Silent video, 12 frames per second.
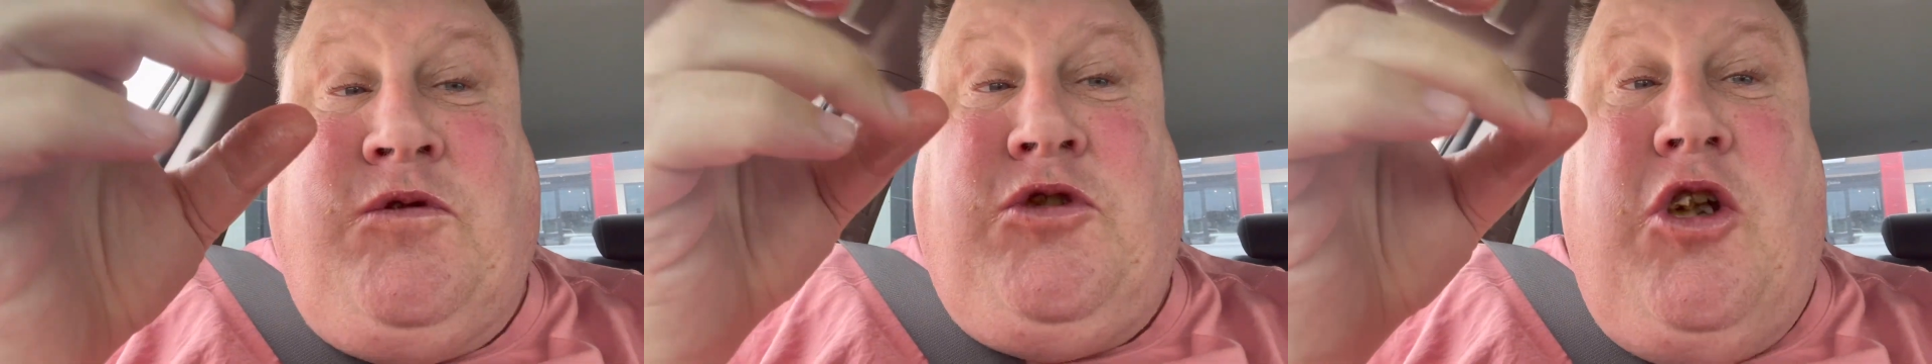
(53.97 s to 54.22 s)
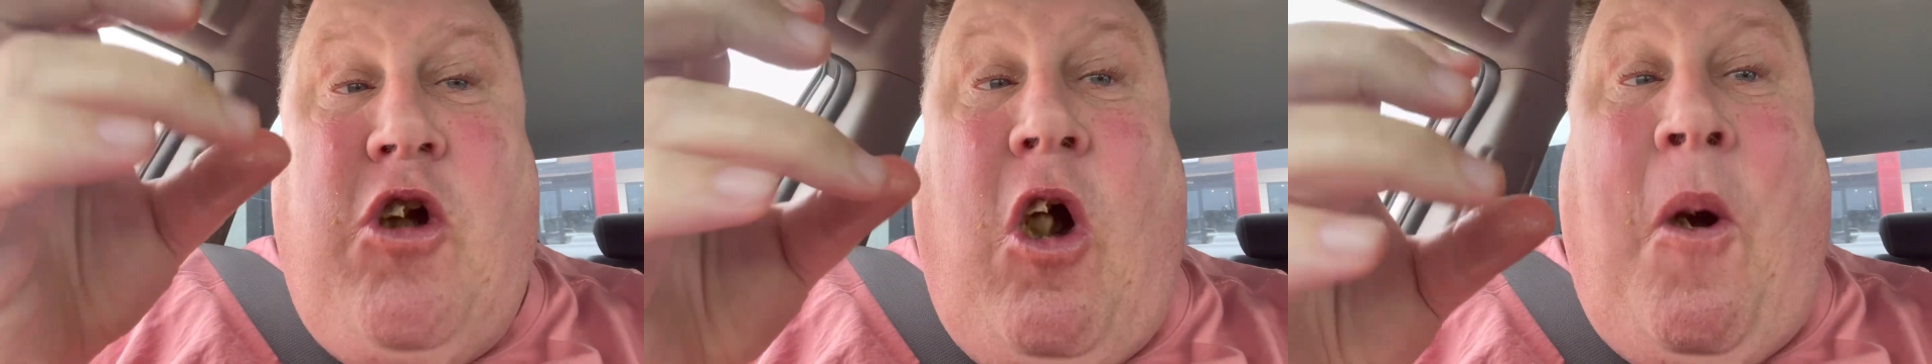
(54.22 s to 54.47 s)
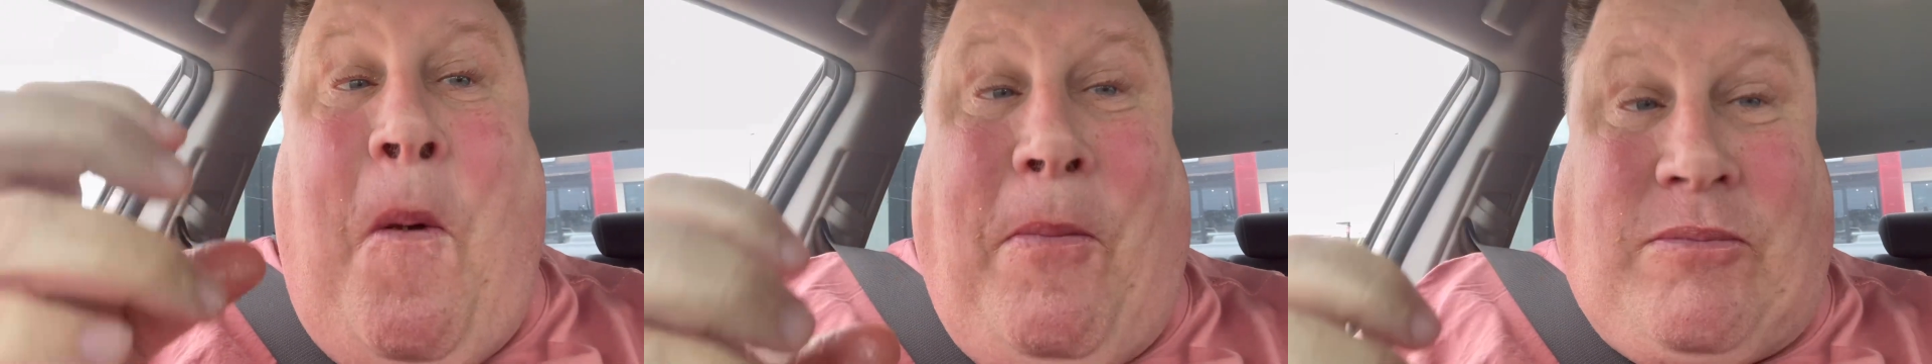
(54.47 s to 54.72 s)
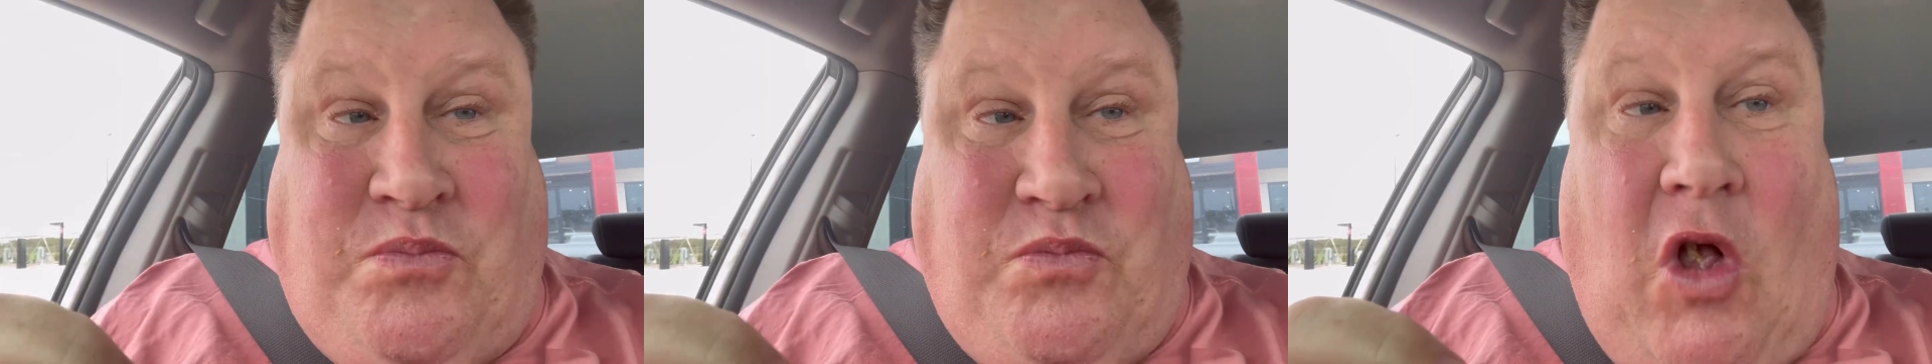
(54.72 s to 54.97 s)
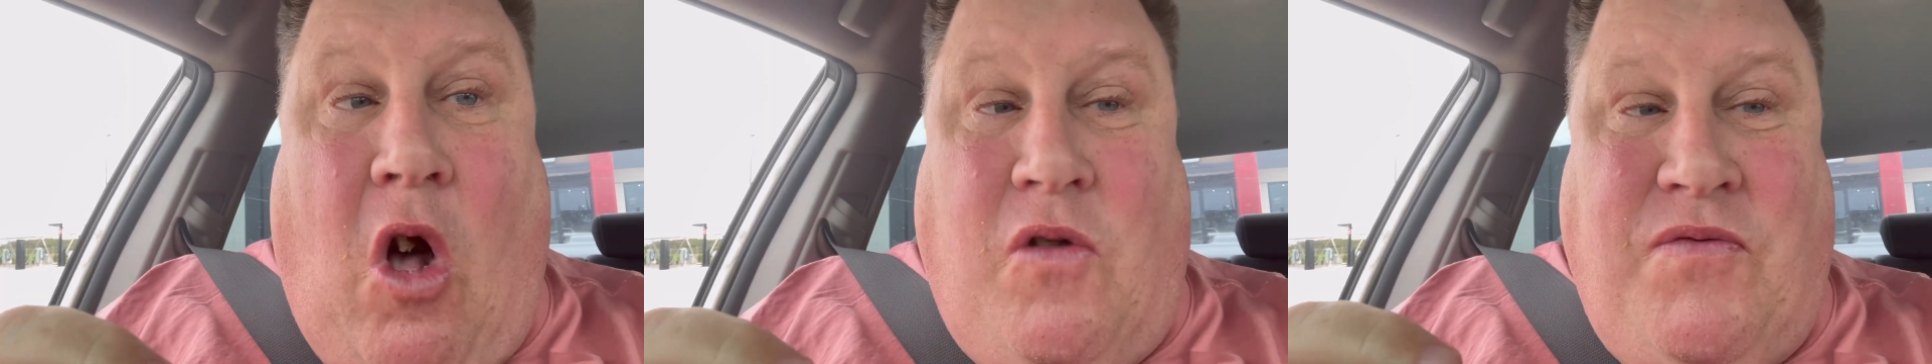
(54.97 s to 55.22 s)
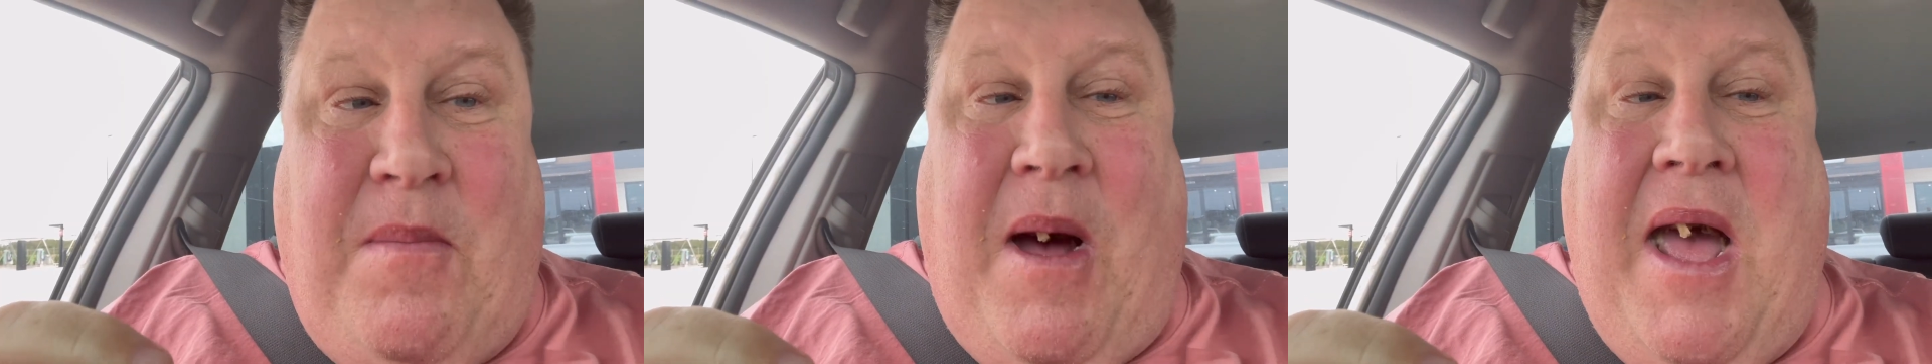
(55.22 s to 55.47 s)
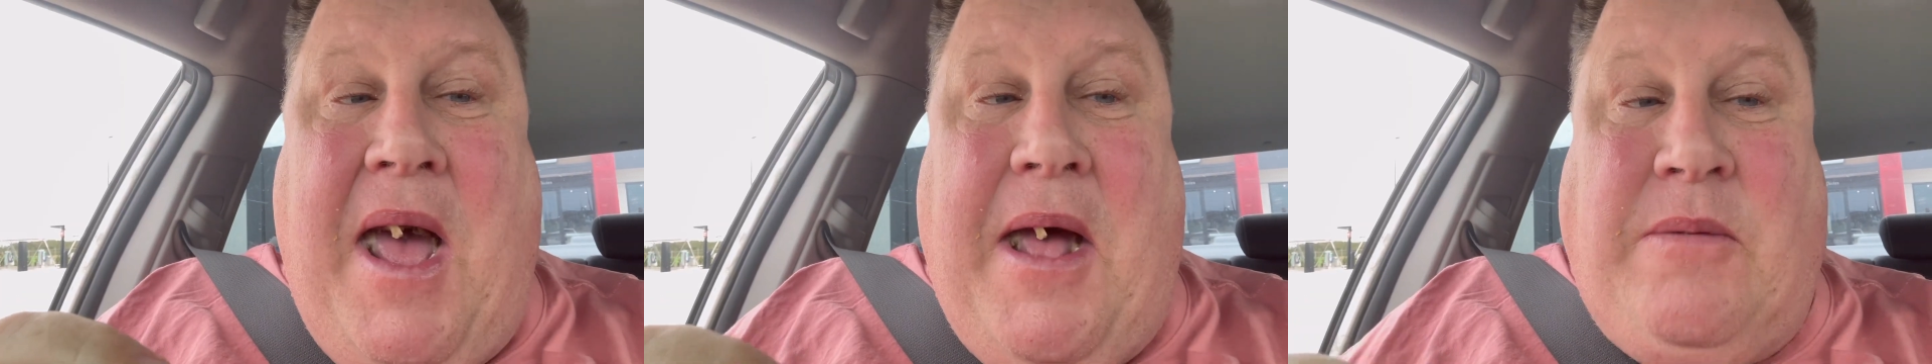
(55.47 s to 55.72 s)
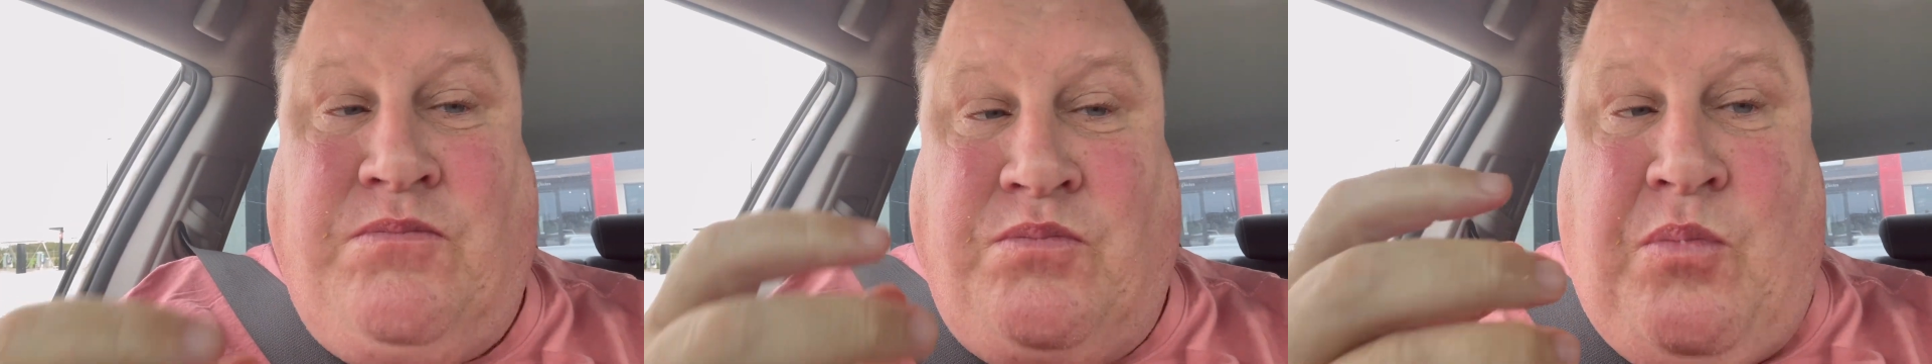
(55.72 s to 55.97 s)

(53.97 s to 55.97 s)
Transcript: Too hot holding my hand.